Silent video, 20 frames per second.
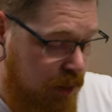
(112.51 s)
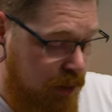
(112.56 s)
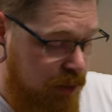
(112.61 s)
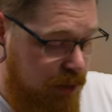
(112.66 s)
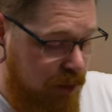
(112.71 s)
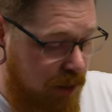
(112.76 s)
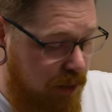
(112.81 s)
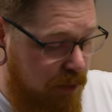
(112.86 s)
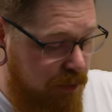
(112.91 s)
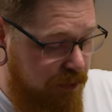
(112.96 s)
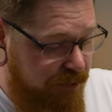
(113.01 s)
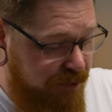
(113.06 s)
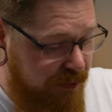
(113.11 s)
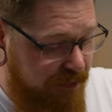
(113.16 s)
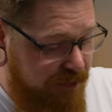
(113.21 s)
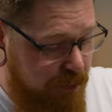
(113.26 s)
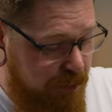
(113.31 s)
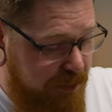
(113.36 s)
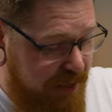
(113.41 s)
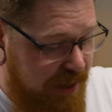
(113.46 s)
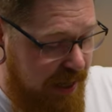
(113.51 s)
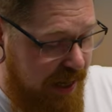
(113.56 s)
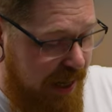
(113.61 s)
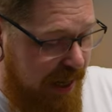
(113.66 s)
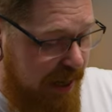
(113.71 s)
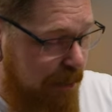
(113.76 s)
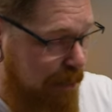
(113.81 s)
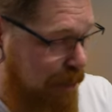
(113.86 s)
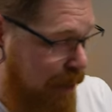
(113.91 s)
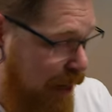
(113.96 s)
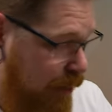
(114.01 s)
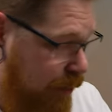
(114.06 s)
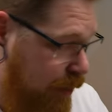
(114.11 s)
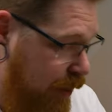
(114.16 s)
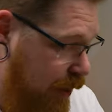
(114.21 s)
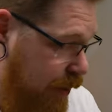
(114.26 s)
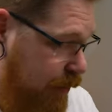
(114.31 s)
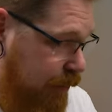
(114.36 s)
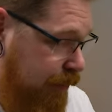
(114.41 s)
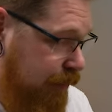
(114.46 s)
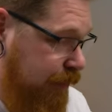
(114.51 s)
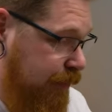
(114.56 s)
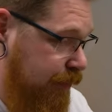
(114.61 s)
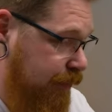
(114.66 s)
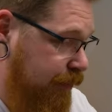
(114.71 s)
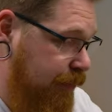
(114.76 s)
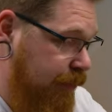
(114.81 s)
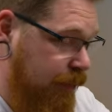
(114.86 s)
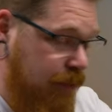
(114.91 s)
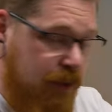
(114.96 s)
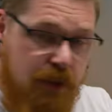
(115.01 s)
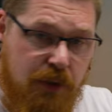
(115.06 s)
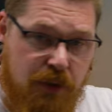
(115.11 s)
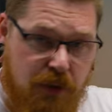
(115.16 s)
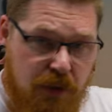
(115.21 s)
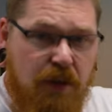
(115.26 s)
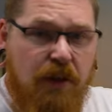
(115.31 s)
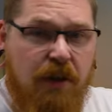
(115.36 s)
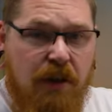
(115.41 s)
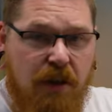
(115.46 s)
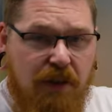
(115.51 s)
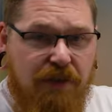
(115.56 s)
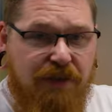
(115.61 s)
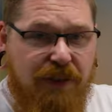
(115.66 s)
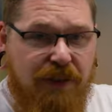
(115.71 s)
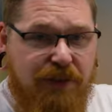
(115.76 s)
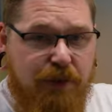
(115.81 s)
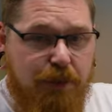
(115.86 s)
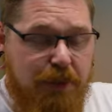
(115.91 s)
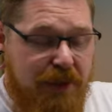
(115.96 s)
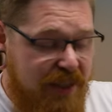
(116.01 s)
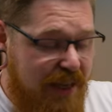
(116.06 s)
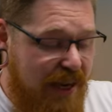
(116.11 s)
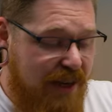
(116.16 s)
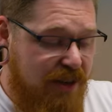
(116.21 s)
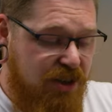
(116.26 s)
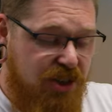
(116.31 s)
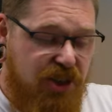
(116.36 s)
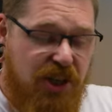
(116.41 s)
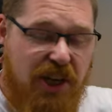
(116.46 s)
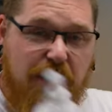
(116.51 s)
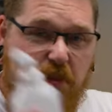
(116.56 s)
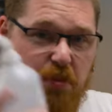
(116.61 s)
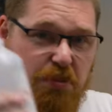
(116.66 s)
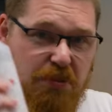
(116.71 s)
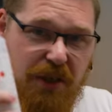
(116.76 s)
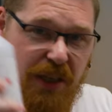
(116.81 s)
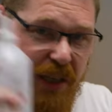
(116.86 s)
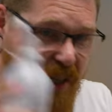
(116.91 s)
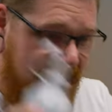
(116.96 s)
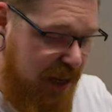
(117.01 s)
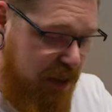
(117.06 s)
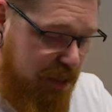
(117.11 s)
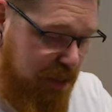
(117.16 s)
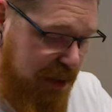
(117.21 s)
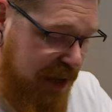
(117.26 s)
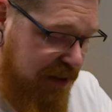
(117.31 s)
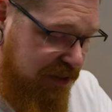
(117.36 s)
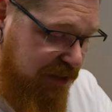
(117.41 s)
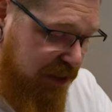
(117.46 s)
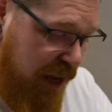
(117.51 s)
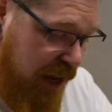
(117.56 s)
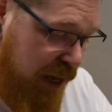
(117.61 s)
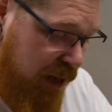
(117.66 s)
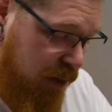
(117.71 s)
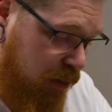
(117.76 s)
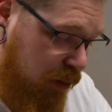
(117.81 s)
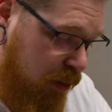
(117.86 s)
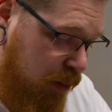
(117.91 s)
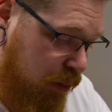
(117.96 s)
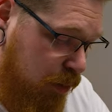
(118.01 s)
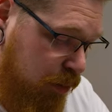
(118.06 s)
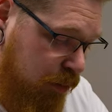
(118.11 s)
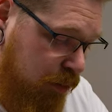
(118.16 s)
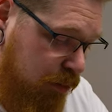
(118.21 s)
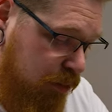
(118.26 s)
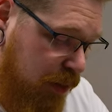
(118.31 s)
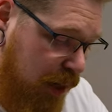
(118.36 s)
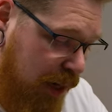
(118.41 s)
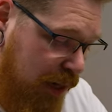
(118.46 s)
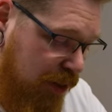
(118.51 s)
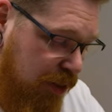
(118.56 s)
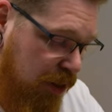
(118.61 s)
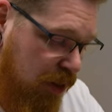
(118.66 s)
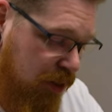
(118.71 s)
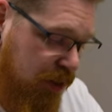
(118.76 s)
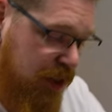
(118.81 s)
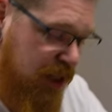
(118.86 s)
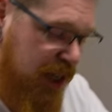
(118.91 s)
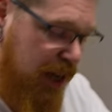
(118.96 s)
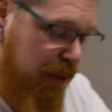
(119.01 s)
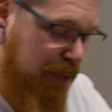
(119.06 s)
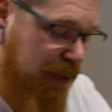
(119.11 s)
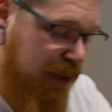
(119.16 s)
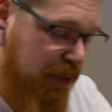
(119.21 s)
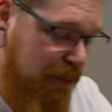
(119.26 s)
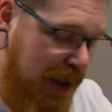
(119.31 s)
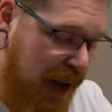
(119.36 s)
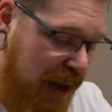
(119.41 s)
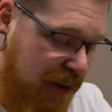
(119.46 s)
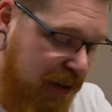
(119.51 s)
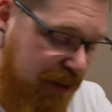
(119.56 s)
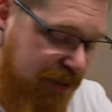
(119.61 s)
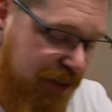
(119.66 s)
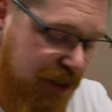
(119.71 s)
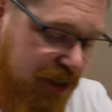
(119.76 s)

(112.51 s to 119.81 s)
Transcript: So 50% iron powder, 50% cheap clear PVA glue. I thought the cheaper the better, and if